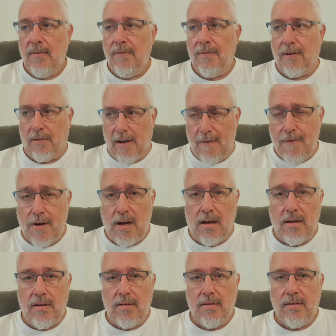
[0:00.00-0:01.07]

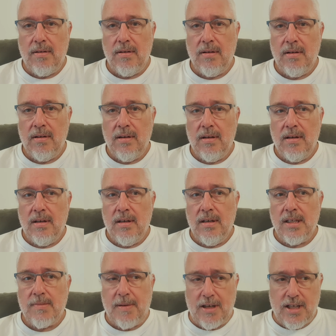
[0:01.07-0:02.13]
Forever.
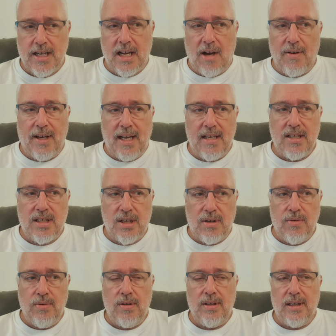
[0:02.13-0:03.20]
Especially going
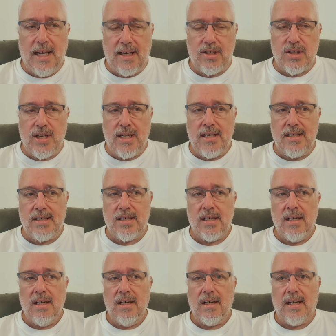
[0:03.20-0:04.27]
into next year's
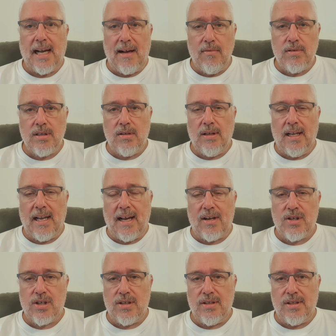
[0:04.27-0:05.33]
council
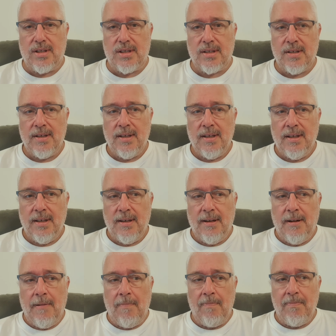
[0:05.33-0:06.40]
elections.
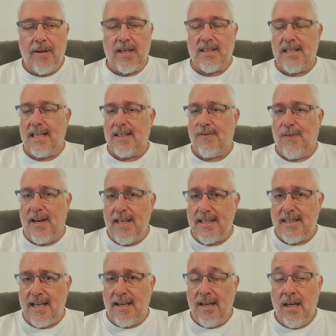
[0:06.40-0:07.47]
Because let's
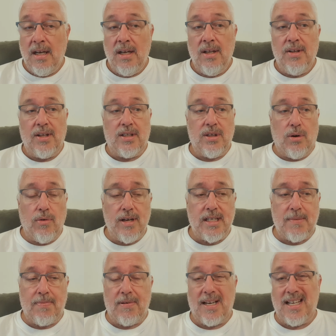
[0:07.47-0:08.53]
face it, the Tories
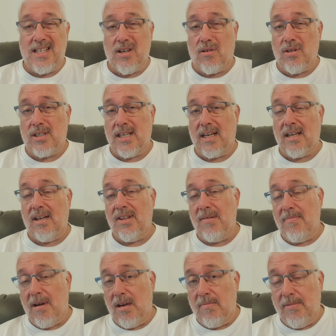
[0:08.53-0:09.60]
are pretty toxic at the
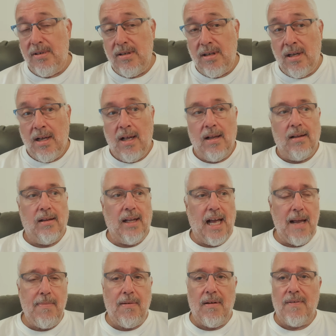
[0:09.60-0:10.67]
moment.
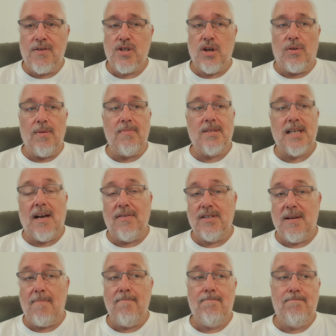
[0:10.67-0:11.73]
Labour have shot themselves
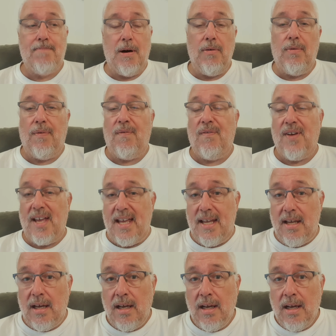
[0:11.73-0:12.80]
in both feet.